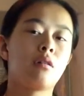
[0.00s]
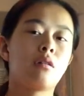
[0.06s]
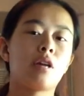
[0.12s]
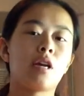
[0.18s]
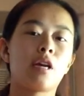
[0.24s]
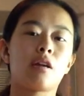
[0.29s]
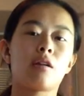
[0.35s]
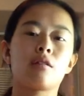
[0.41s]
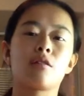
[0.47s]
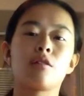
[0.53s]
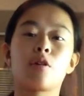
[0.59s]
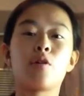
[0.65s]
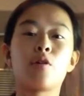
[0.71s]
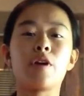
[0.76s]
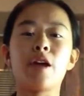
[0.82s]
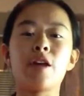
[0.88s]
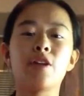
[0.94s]
like the
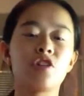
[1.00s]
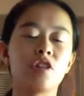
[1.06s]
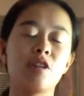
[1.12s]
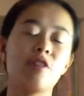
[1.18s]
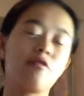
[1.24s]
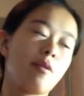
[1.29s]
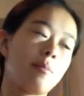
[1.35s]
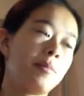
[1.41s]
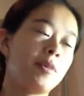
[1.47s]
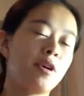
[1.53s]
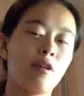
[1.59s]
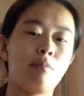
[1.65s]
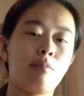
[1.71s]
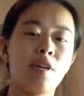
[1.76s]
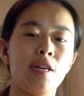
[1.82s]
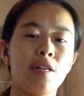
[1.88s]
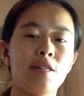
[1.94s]
creation of a mirror
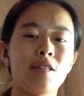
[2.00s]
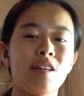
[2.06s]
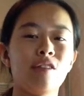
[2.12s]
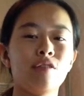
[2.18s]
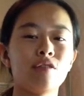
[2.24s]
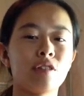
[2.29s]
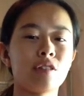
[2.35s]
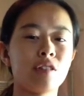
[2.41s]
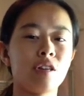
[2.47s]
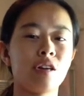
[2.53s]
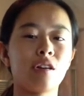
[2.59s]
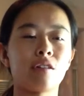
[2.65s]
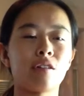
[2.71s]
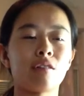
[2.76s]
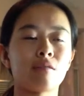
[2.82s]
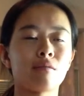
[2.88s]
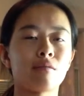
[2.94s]
piece, and I'll just
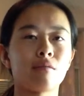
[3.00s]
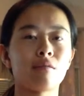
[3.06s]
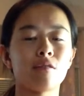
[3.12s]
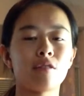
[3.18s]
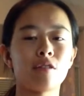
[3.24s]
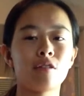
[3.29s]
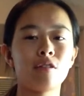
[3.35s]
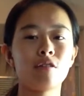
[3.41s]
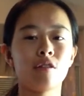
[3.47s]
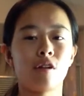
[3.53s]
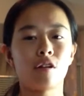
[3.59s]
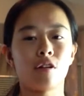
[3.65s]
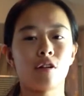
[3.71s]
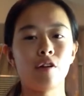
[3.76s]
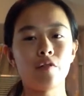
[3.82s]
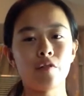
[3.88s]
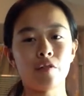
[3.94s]
like talk
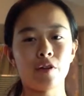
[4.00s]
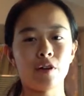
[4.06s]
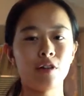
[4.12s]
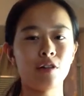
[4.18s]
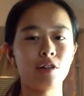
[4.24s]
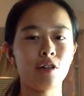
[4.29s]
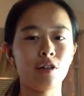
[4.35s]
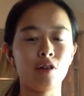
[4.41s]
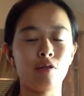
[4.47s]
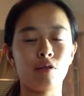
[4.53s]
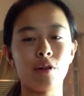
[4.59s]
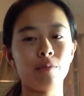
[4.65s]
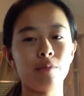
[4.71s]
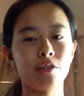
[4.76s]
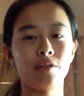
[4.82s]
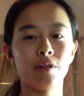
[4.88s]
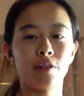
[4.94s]
over it and tell you what
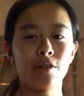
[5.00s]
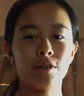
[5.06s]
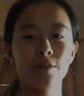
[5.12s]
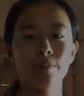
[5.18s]
I'm doing or